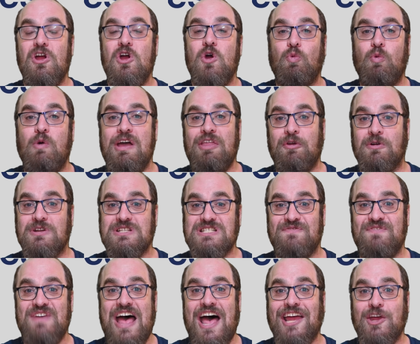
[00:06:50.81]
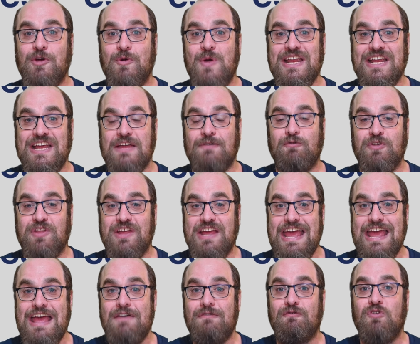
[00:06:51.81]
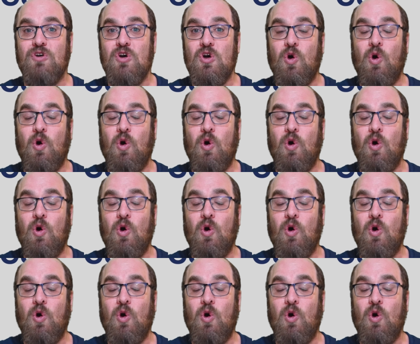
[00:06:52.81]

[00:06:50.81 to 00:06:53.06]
whether it's evaluating it for the if